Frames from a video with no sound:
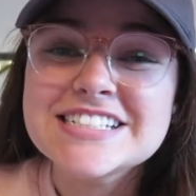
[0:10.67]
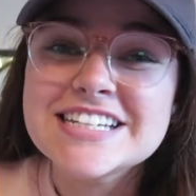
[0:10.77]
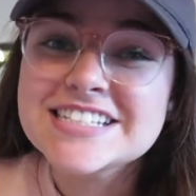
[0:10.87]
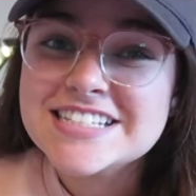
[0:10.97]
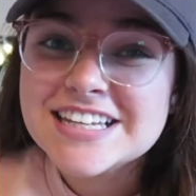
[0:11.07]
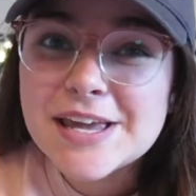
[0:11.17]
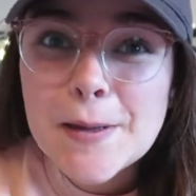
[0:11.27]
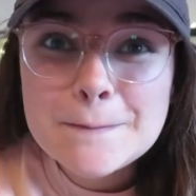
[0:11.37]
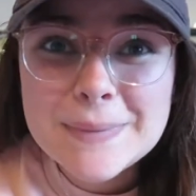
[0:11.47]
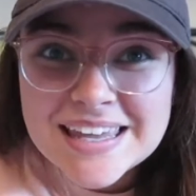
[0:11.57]

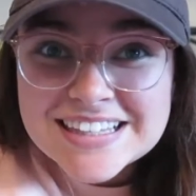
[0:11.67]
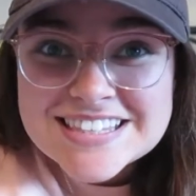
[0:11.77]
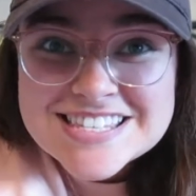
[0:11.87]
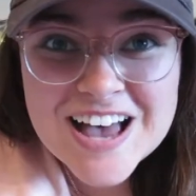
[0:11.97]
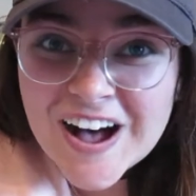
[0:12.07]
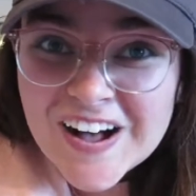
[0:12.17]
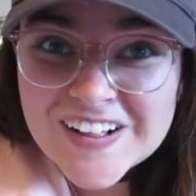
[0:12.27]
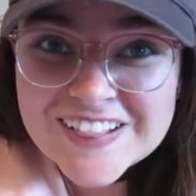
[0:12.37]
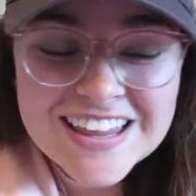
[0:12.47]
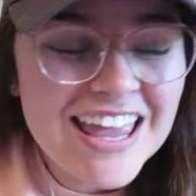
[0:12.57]
Disney pins
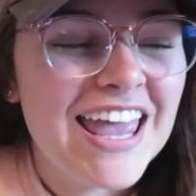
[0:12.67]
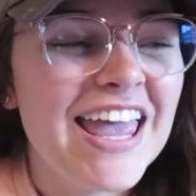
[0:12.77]
haul,